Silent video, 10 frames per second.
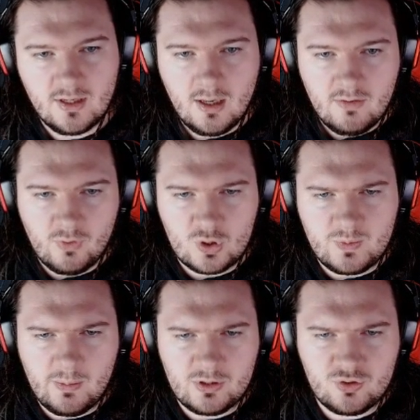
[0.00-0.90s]
I've always
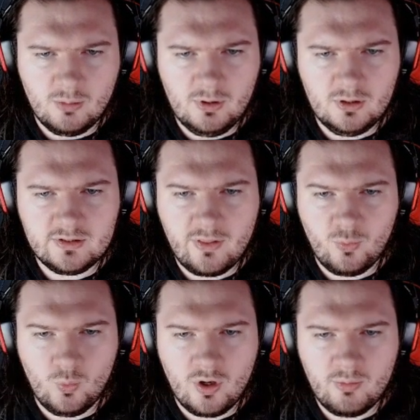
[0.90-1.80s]
been a bit troubled that
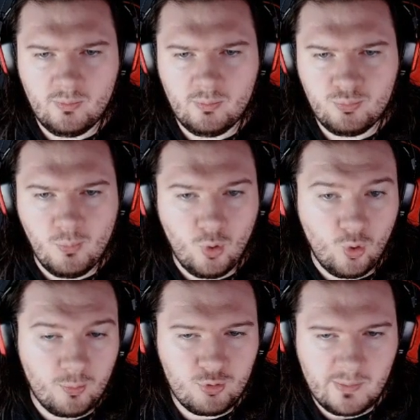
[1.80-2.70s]
one of the more
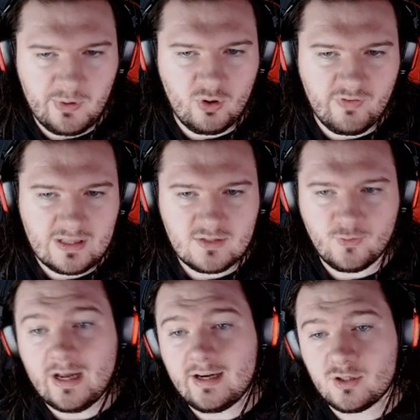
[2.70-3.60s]
premier events
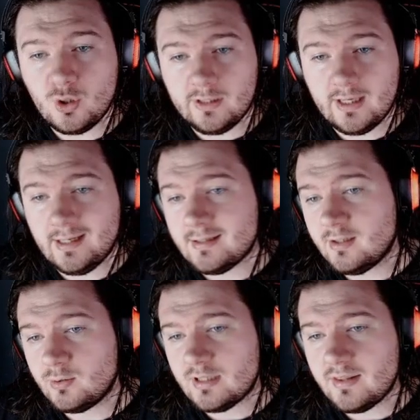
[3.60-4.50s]
for Anatolia in
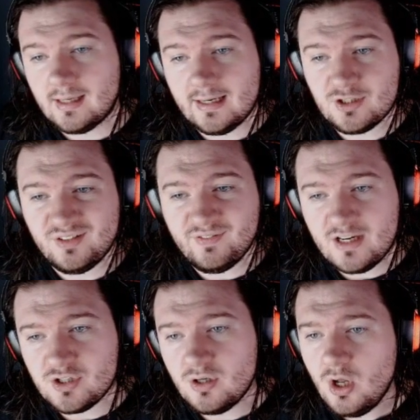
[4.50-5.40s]
antiquity, the Galatian
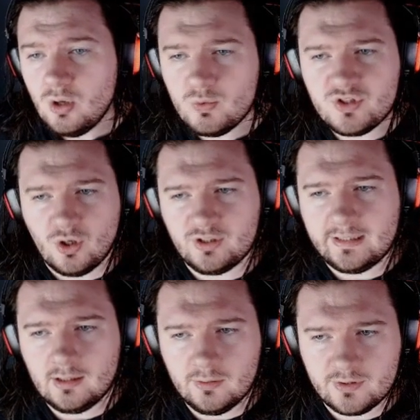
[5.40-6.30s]
Invasion, was not
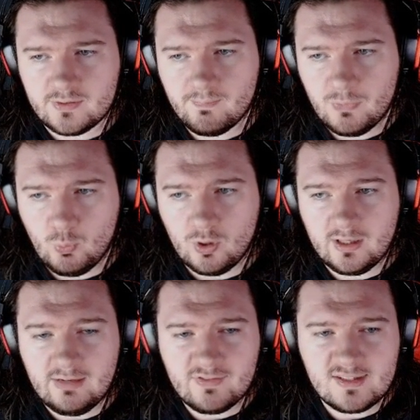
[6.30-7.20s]
included. One can
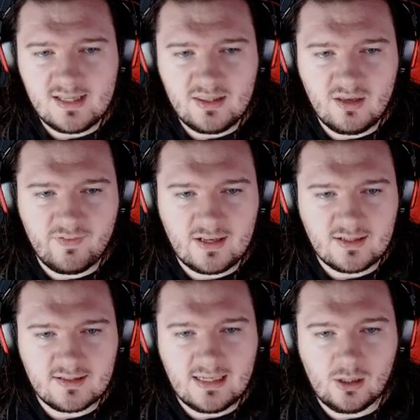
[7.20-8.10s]
even see the event
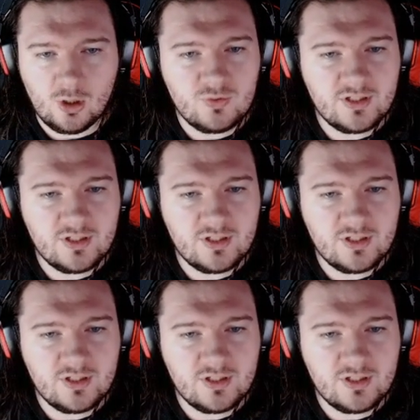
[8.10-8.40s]
as the closing